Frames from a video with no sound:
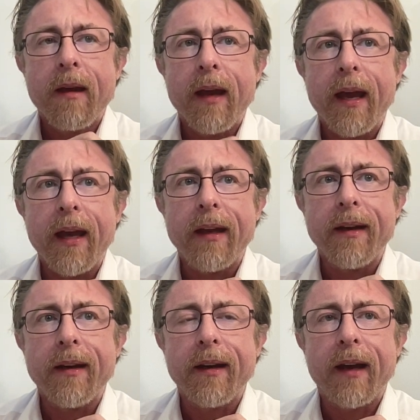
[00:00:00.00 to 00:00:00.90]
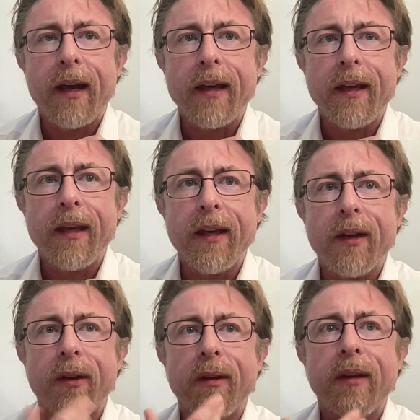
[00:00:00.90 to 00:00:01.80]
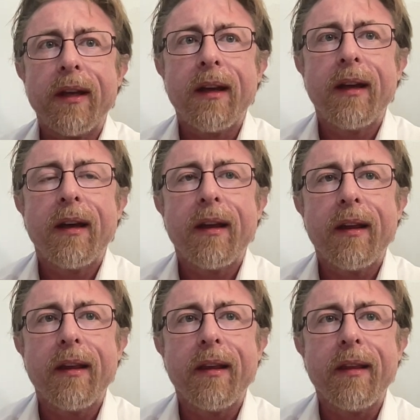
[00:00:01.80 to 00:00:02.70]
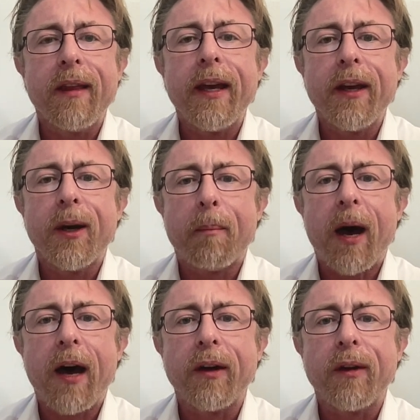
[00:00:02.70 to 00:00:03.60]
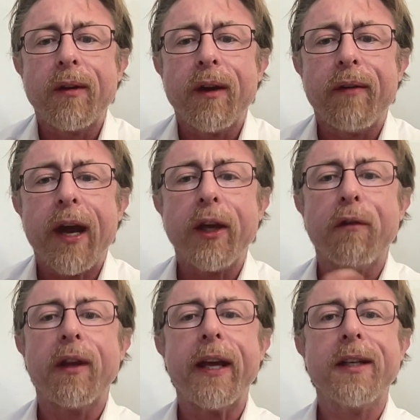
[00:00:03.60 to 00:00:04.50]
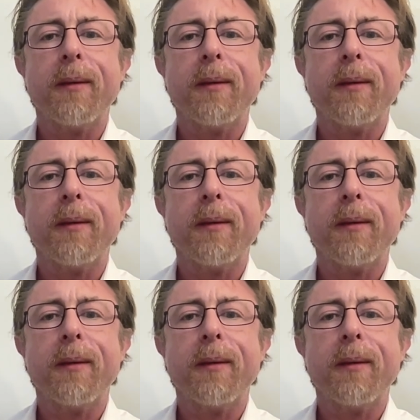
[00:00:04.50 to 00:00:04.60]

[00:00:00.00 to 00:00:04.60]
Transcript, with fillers: and I heal the inner model of how you relate